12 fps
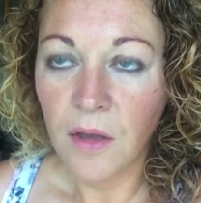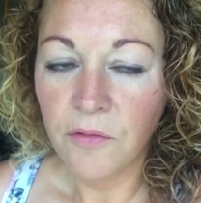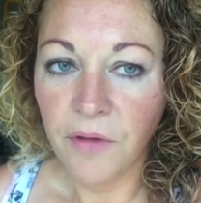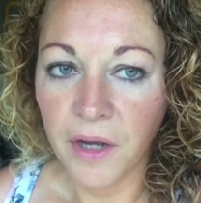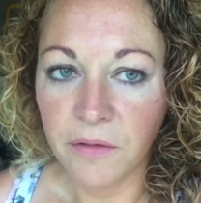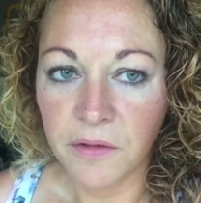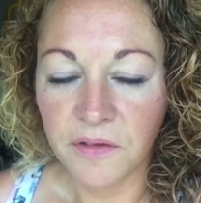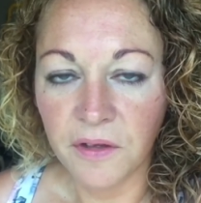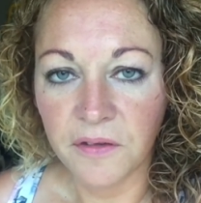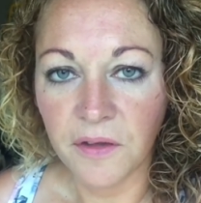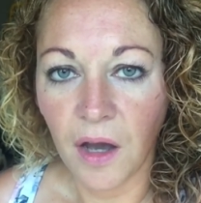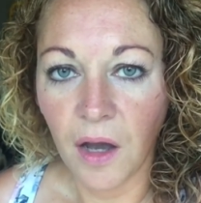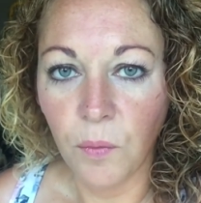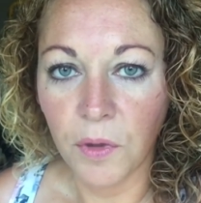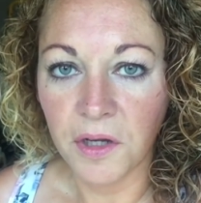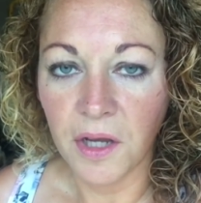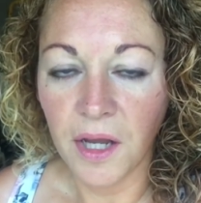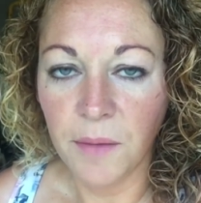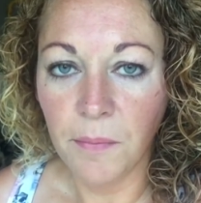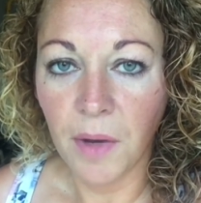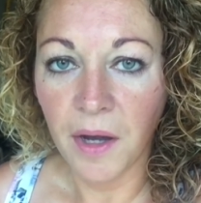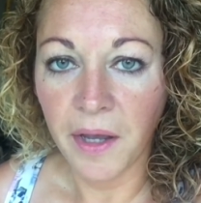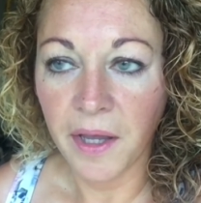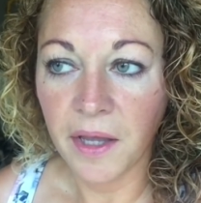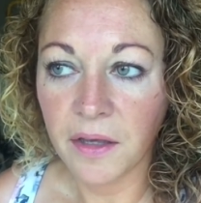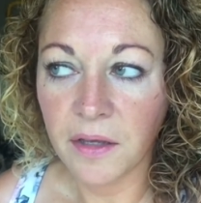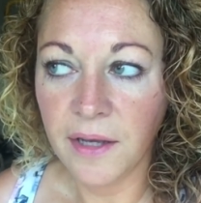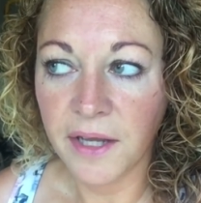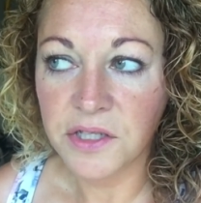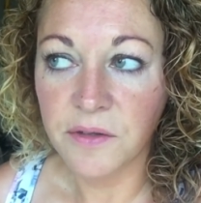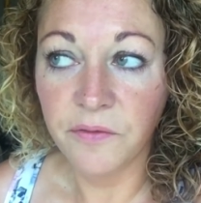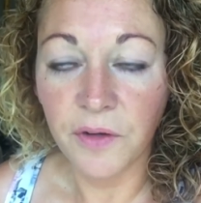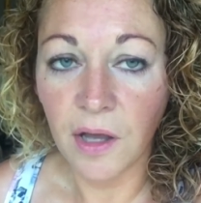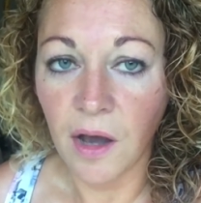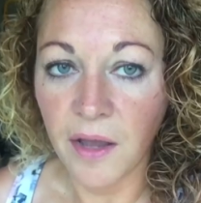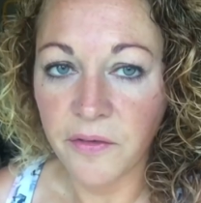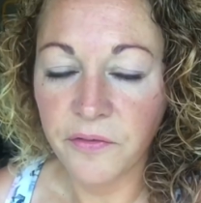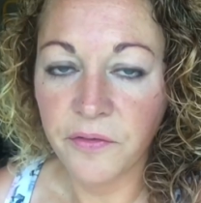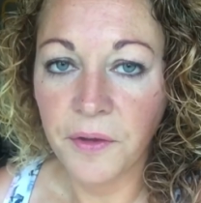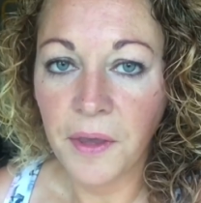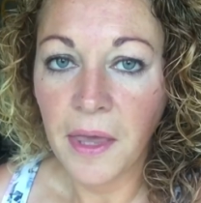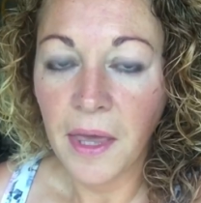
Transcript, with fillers: fragrances I want in my collection for life,